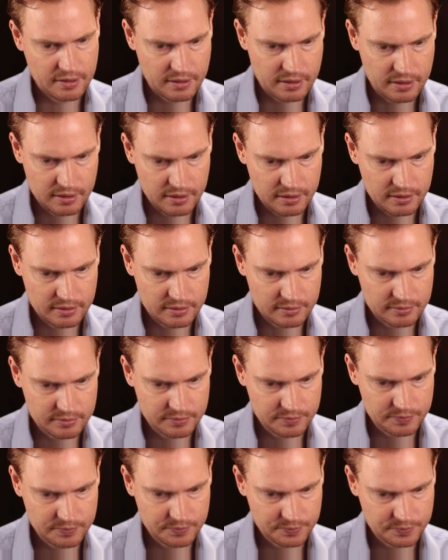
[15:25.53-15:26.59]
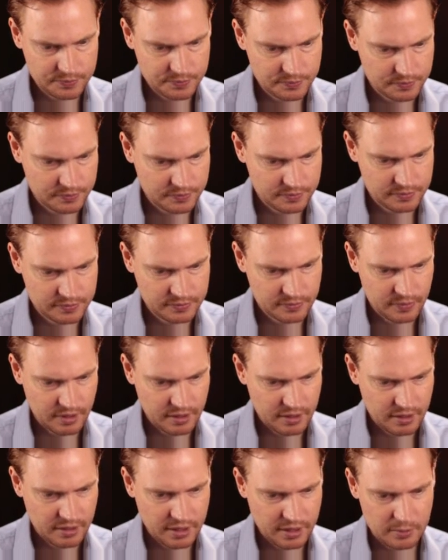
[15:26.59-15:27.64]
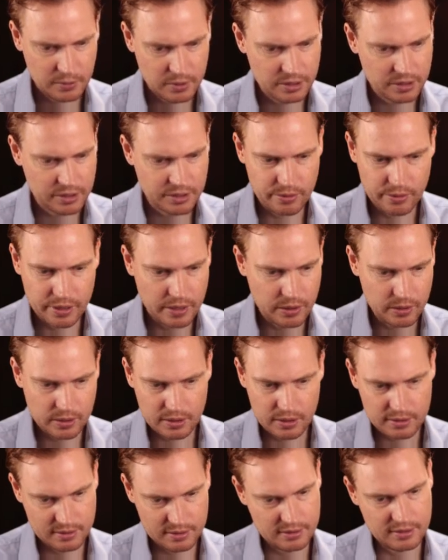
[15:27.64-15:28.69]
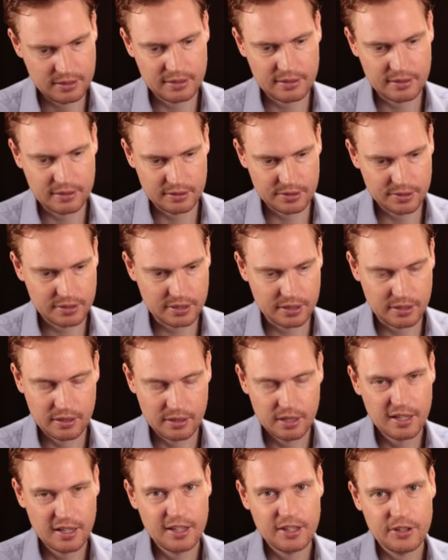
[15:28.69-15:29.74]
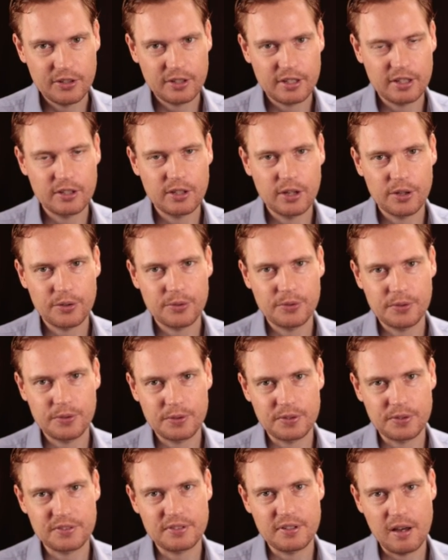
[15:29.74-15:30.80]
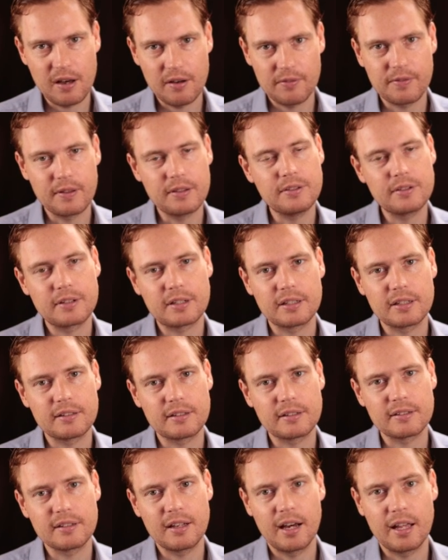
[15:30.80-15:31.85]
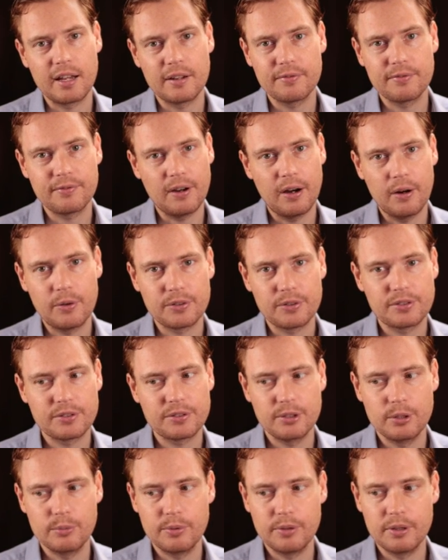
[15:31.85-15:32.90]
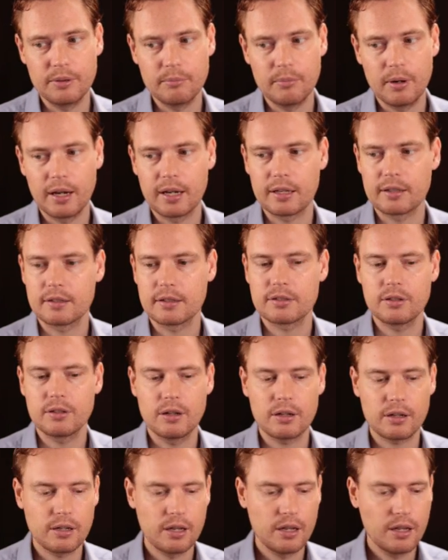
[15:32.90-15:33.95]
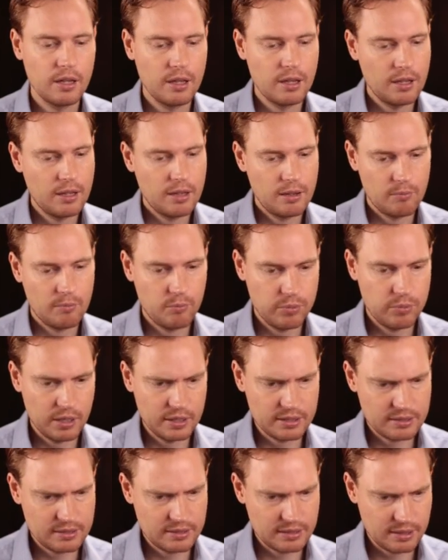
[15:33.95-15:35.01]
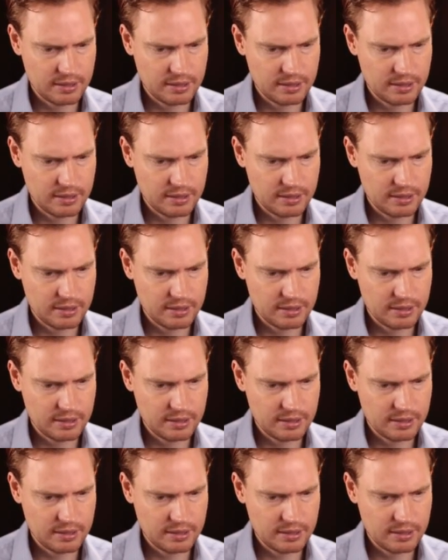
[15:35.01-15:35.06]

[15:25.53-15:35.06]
I'm not going to read all this in detail. You can go through it yourself, and you can decide if I was stupid in buying the stock. But